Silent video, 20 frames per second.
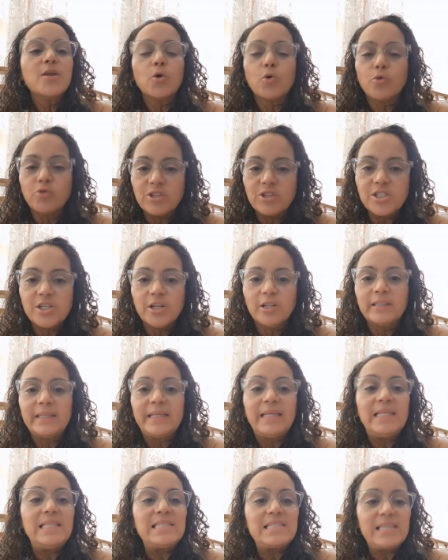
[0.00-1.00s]
their original
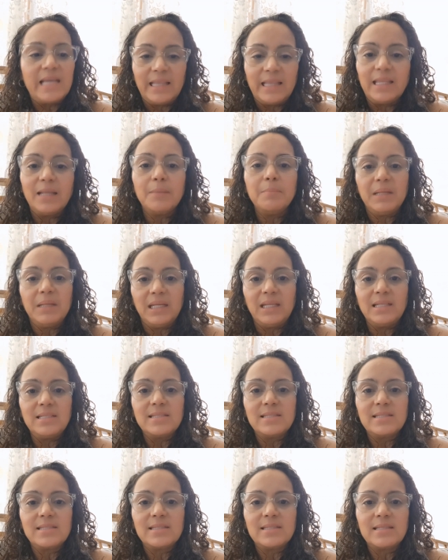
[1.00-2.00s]
intended
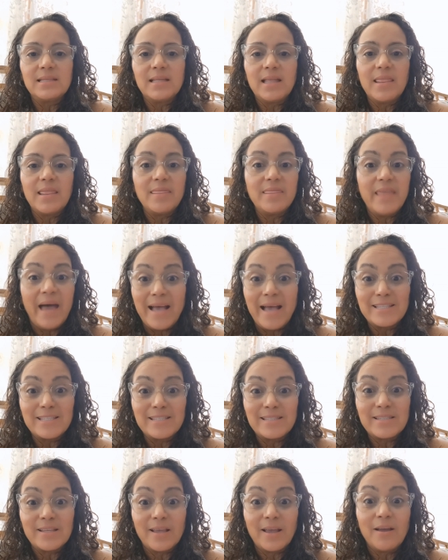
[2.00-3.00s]
meanings.
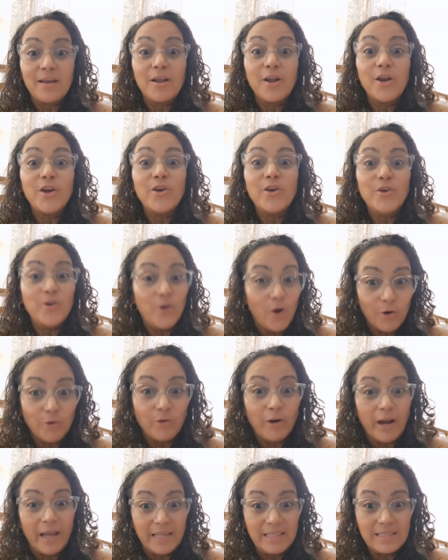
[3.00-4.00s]
That's not
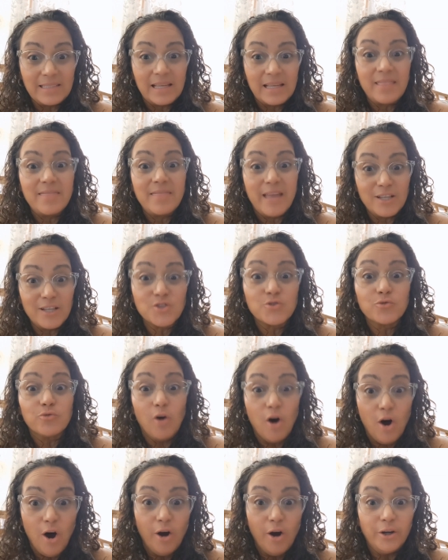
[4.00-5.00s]
right. That's
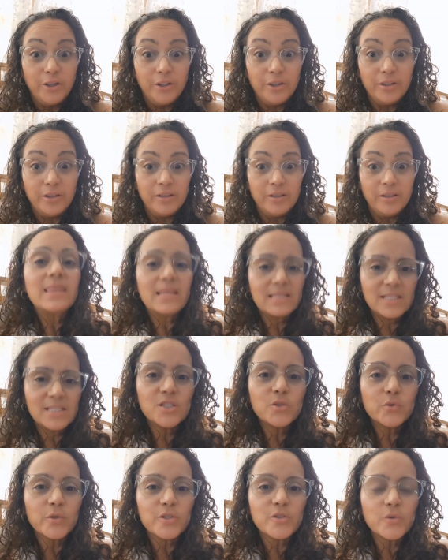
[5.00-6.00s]
wrong. The
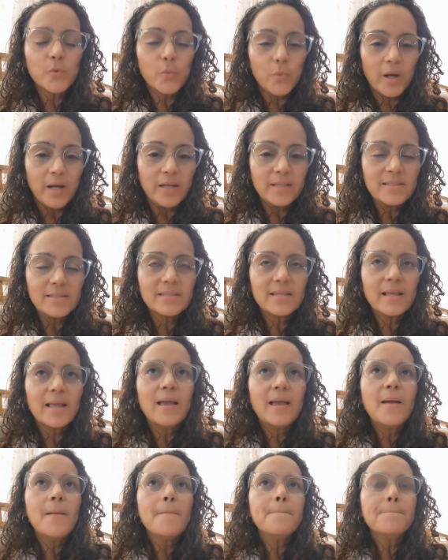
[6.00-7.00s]
situation was
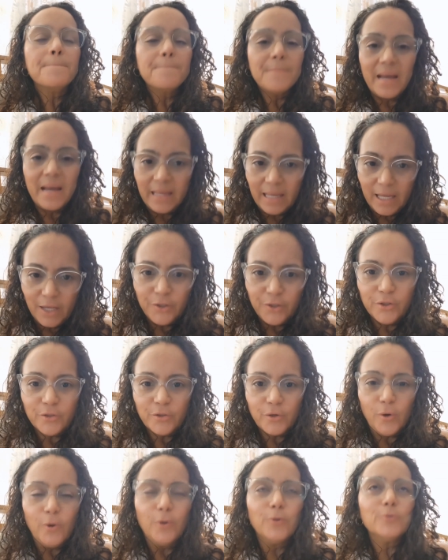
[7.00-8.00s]
my
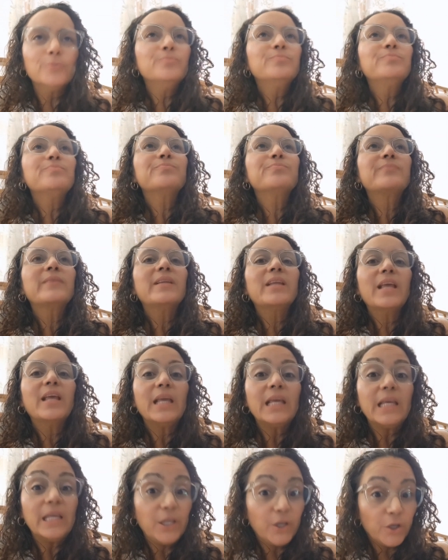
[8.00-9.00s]
8-year-old
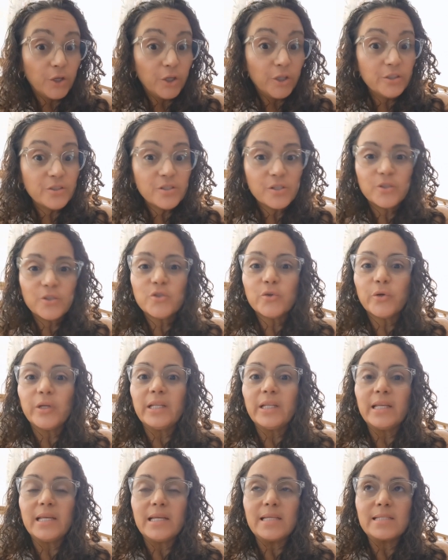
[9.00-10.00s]
heard
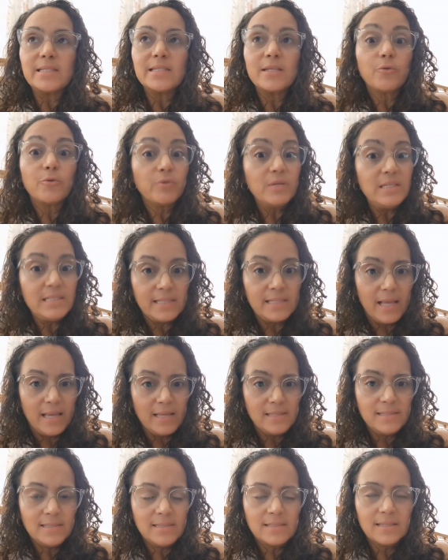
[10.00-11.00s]
during his
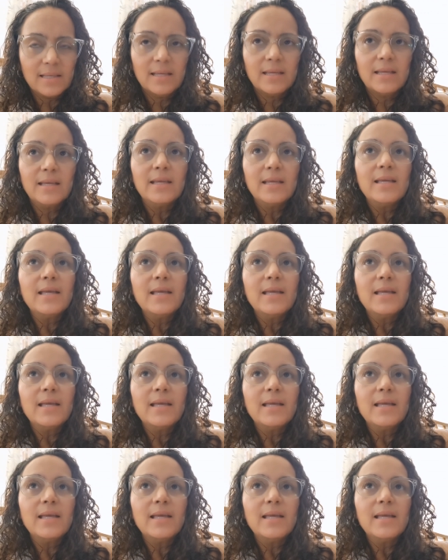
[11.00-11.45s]
recess